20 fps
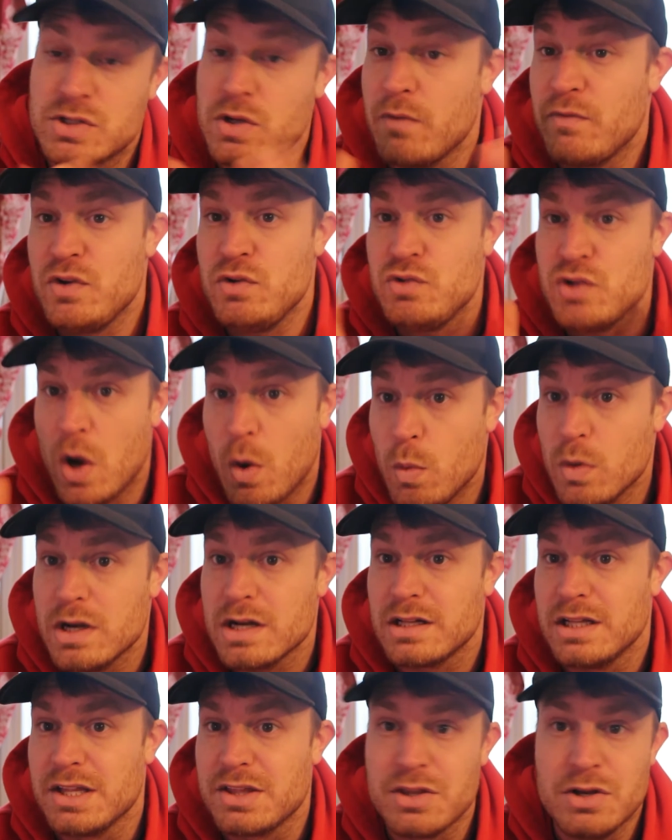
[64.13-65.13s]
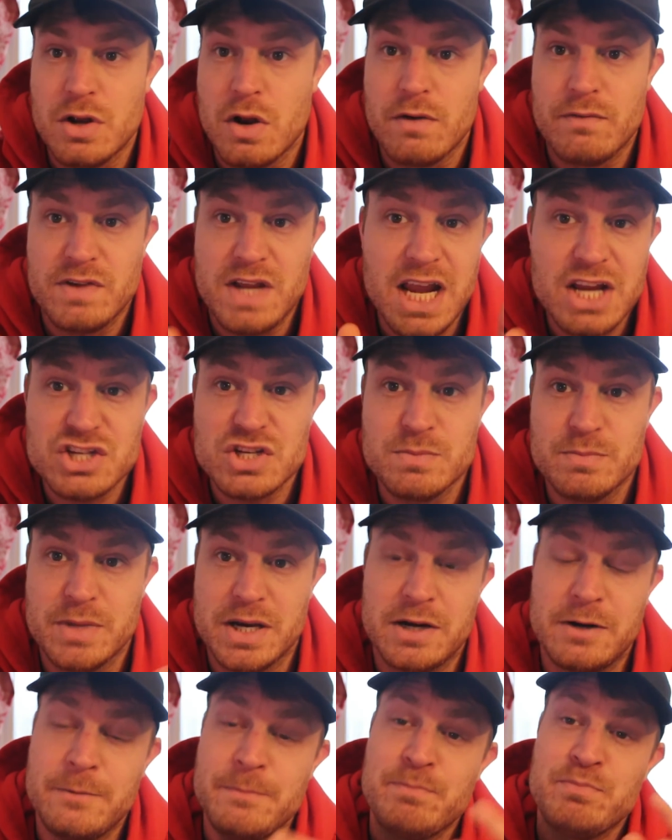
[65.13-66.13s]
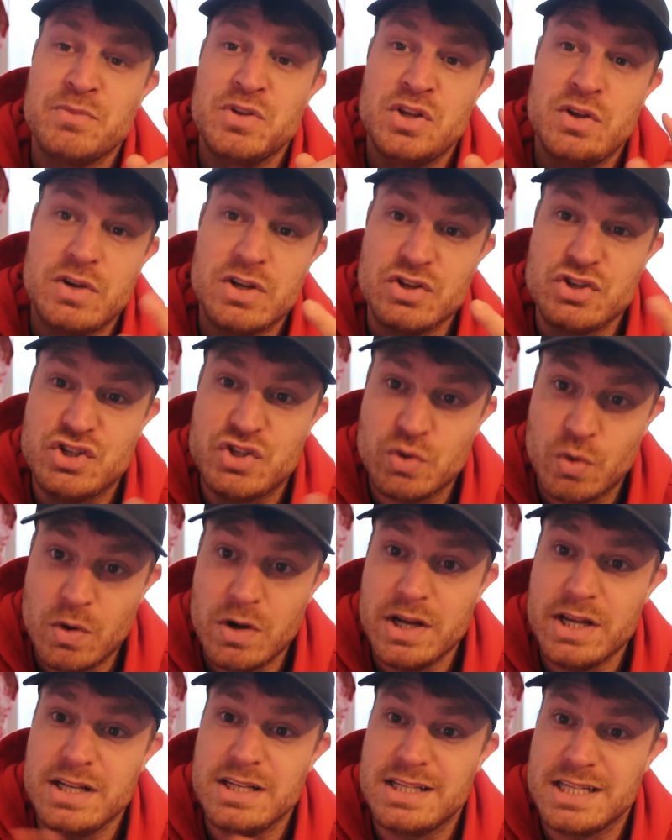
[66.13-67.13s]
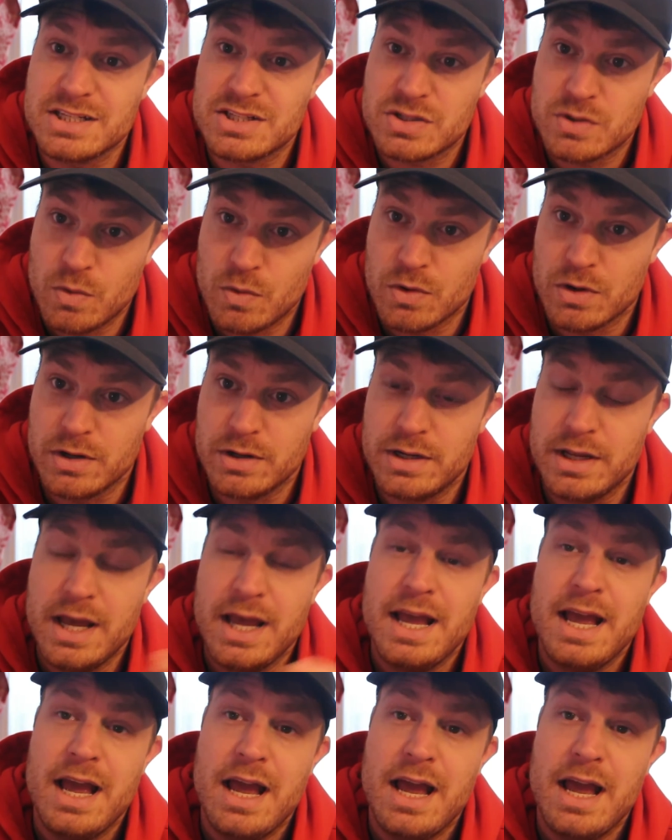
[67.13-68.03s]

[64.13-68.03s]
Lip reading: So if you don't want to click the notification bell, you can join Discord.